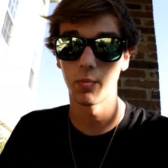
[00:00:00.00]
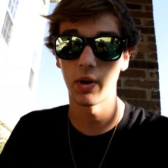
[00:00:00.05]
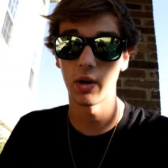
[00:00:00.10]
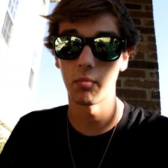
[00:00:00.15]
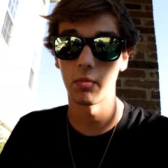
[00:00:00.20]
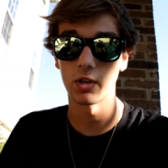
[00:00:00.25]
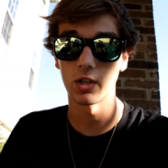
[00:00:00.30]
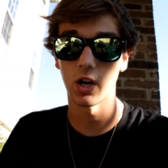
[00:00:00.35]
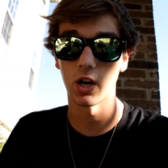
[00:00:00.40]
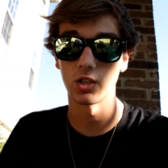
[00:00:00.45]
pretty
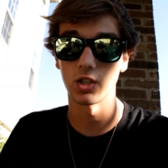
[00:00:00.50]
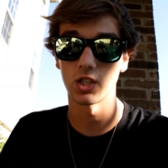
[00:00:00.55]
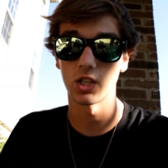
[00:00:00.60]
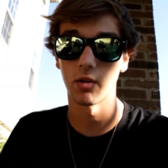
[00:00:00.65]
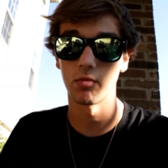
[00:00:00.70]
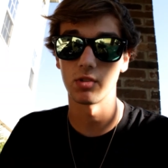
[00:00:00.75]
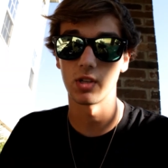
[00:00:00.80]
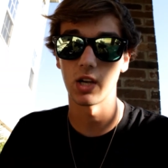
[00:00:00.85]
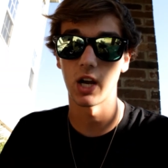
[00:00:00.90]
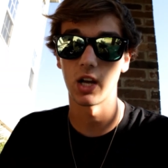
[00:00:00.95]
much all just
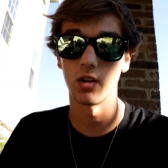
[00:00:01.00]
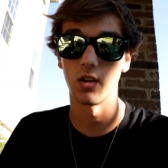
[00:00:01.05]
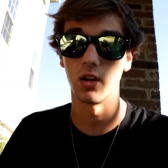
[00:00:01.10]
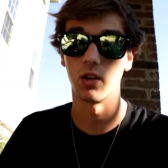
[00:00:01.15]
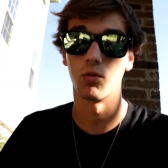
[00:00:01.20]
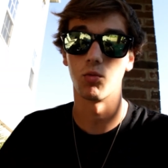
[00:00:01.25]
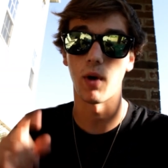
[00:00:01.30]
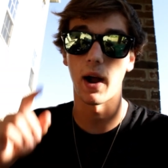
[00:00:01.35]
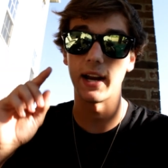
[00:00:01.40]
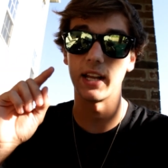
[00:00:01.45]
comes down to
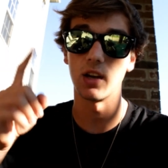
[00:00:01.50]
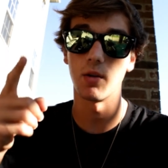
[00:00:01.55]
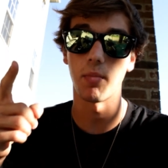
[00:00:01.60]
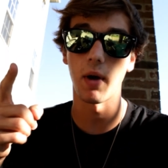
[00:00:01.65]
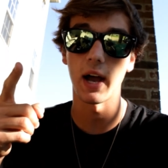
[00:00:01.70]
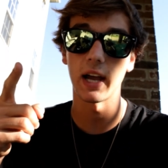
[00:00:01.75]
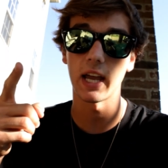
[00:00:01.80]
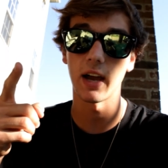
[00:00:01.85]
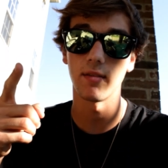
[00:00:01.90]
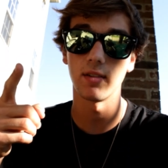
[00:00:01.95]
riding your
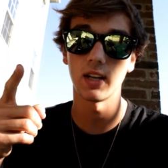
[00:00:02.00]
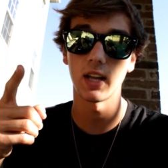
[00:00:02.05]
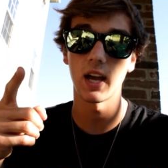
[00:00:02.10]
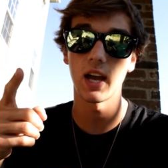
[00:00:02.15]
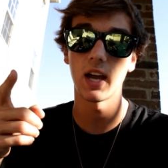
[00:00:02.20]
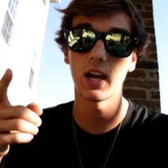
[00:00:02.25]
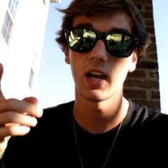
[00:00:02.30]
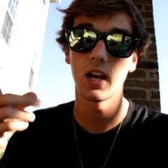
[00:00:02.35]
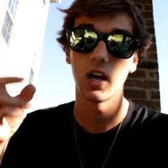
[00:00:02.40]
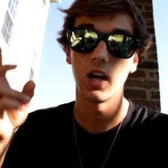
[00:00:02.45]
bike every
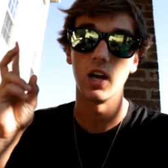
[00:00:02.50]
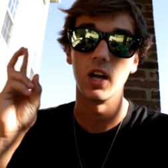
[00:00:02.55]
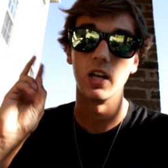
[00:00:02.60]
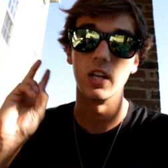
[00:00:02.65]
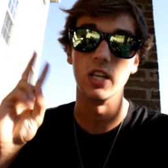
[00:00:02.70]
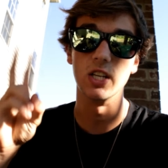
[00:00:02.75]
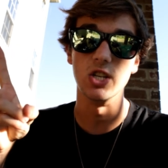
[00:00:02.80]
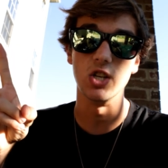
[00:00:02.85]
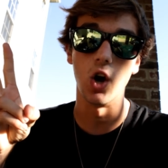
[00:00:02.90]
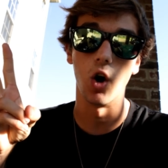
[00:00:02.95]
day,
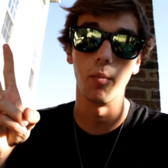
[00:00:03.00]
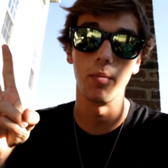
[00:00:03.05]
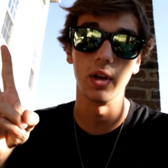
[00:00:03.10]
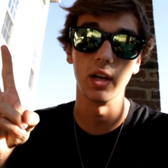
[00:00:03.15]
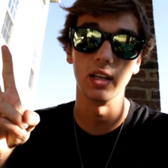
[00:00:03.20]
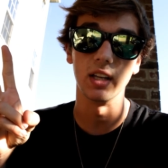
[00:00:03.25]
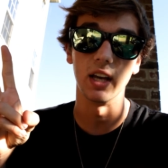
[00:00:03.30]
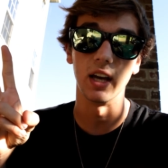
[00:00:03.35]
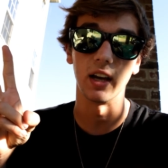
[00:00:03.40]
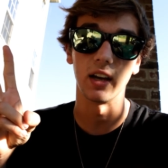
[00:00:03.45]
and don't be
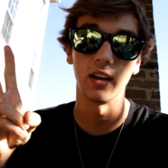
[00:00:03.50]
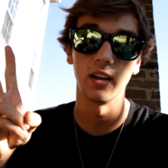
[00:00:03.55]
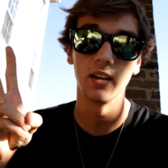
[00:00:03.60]
a dick.